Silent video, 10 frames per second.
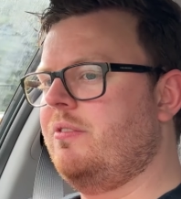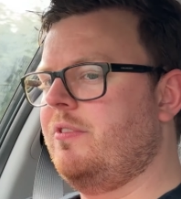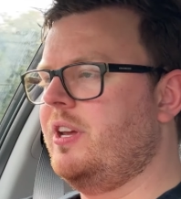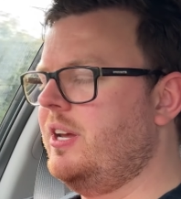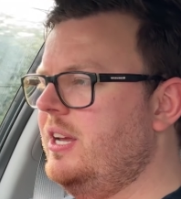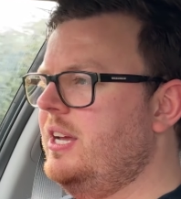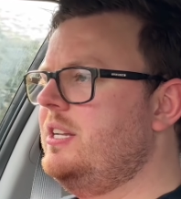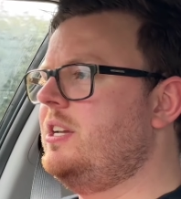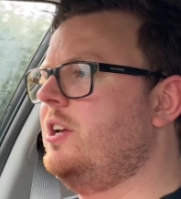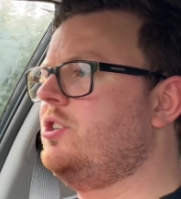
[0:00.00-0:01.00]
of the
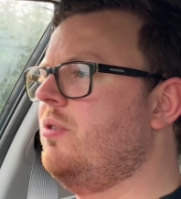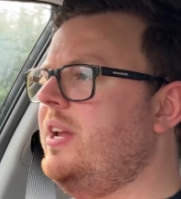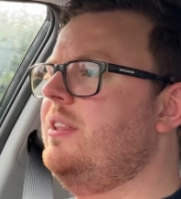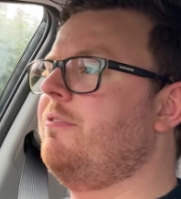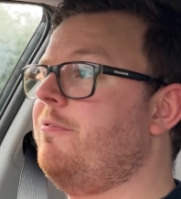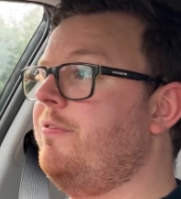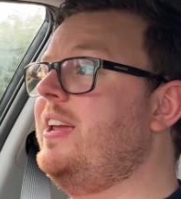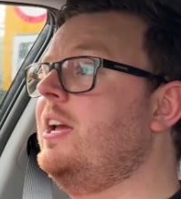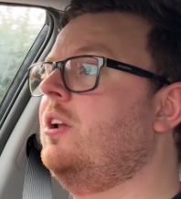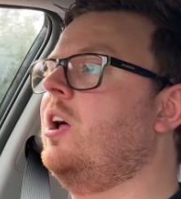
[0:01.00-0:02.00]
touchscreen, the
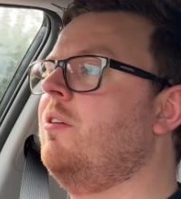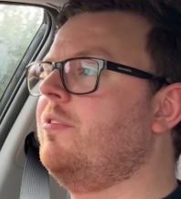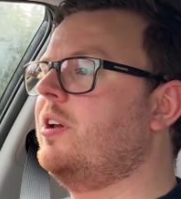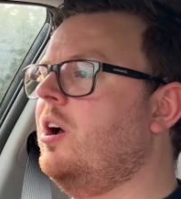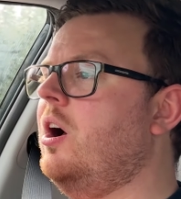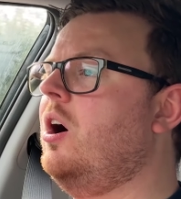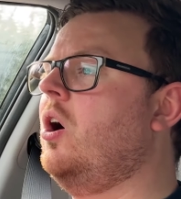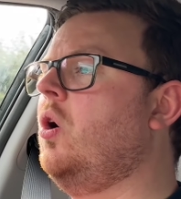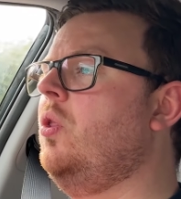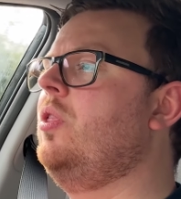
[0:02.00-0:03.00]
feel of the car
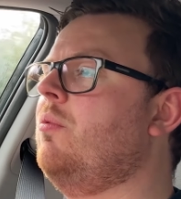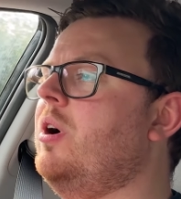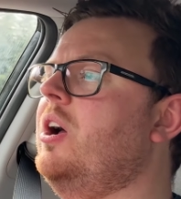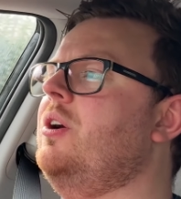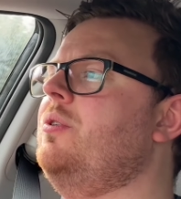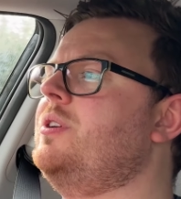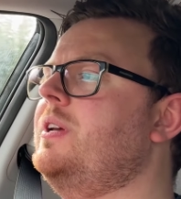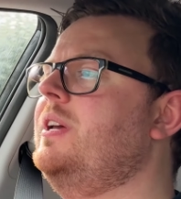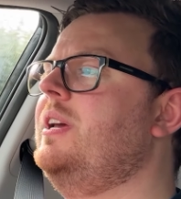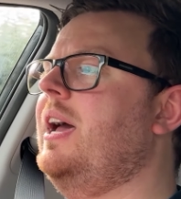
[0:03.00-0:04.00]
on the road,
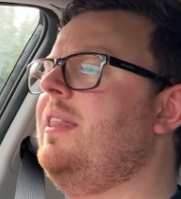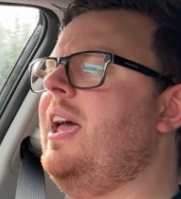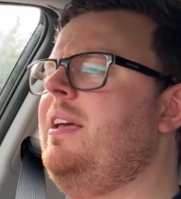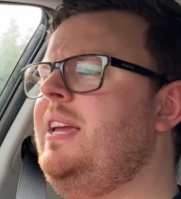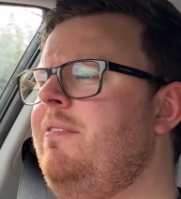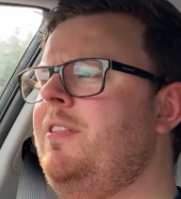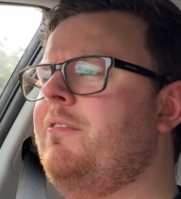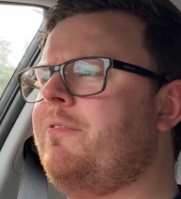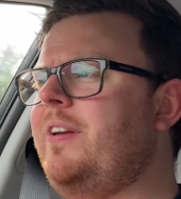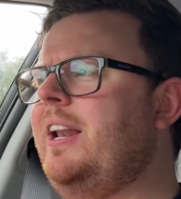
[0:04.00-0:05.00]
and even the
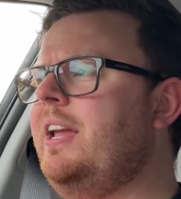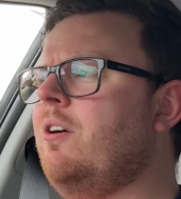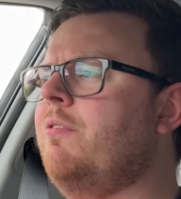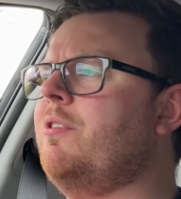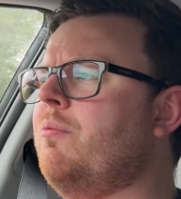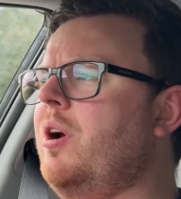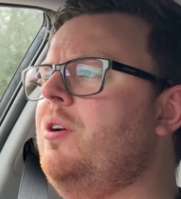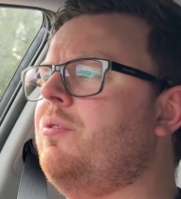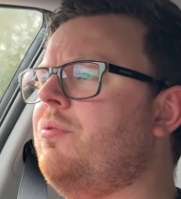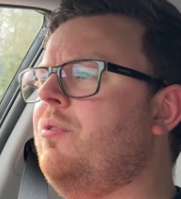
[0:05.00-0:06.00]
feeling of the
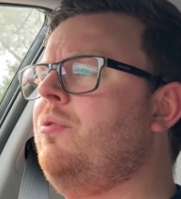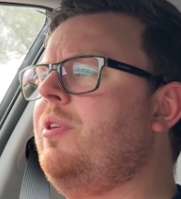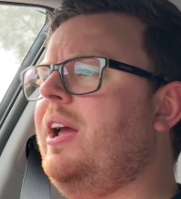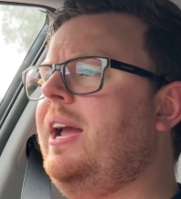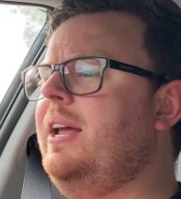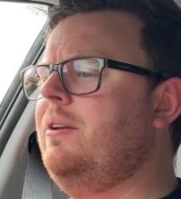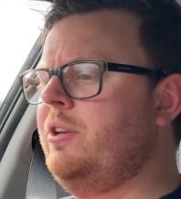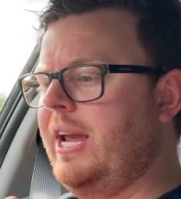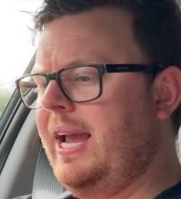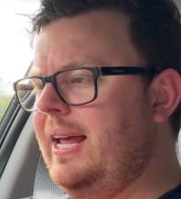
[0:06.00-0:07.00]
road through
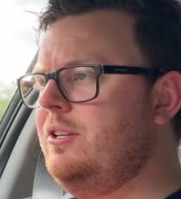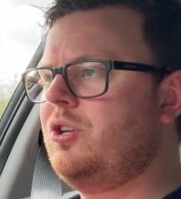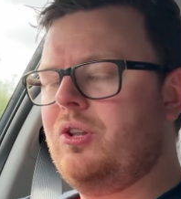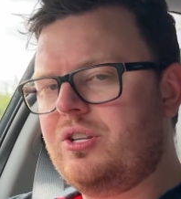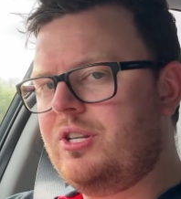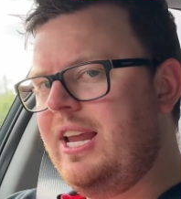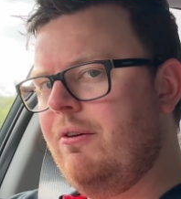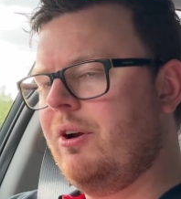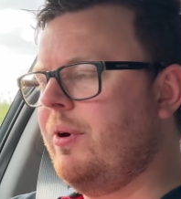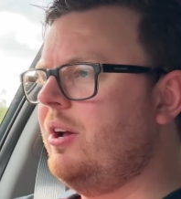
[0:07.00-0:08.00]
your hand on the
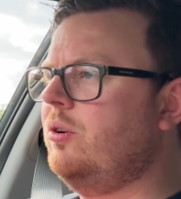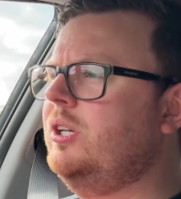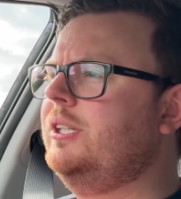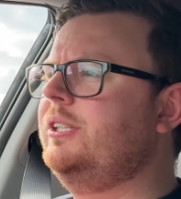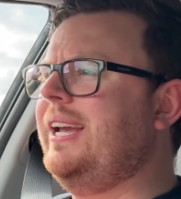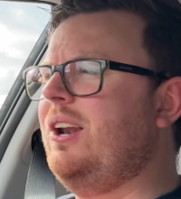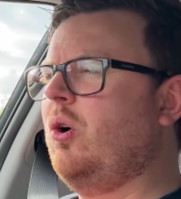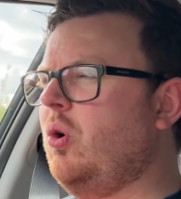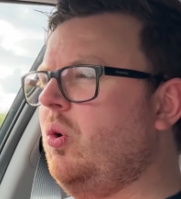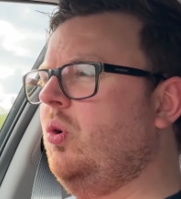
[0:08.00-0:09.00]
steering wheel, it
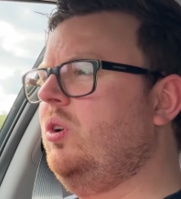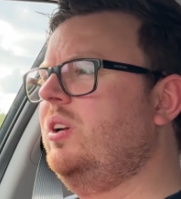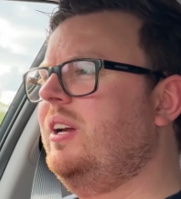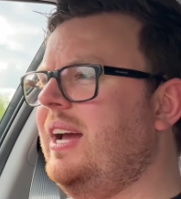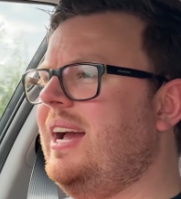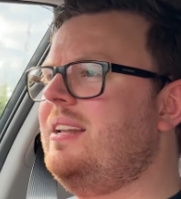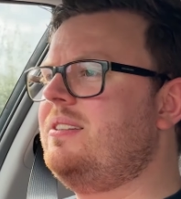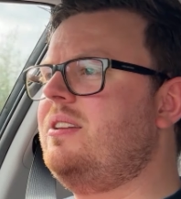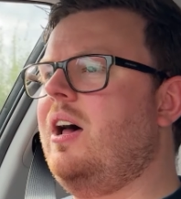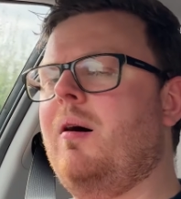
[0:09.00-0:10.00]
all
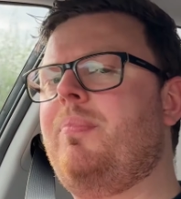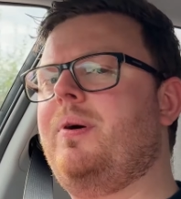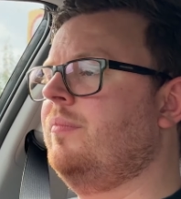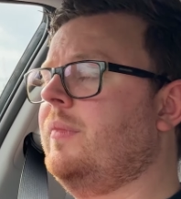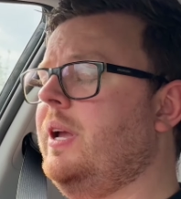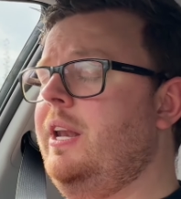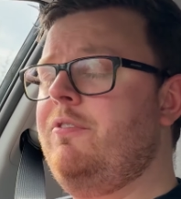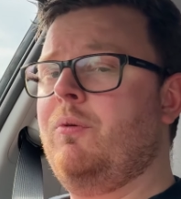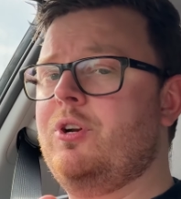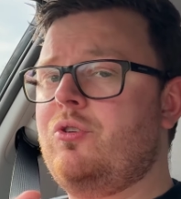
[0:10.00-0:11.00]
adds up. And if
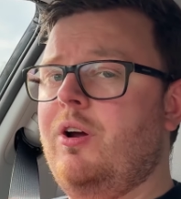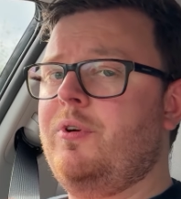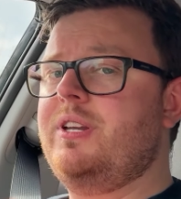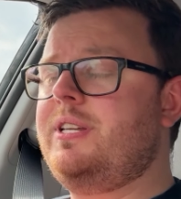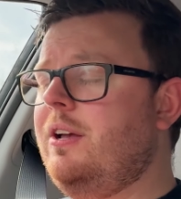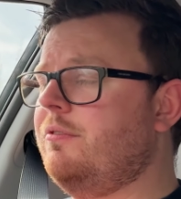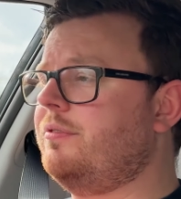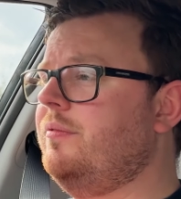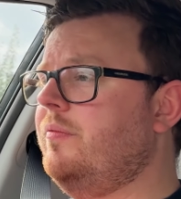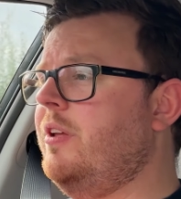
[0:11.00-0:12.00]
you want to drive one
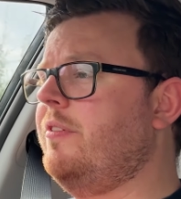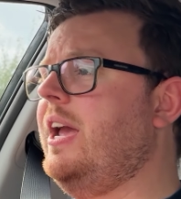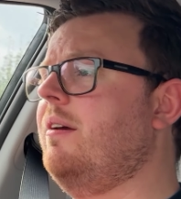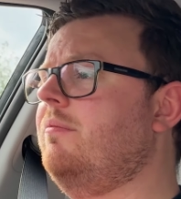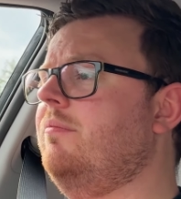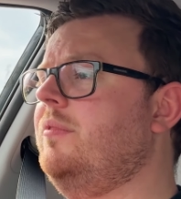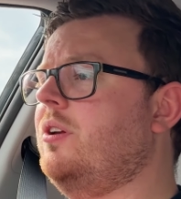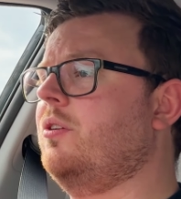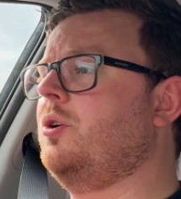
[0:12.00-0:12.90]
yourself, don't forget, you can of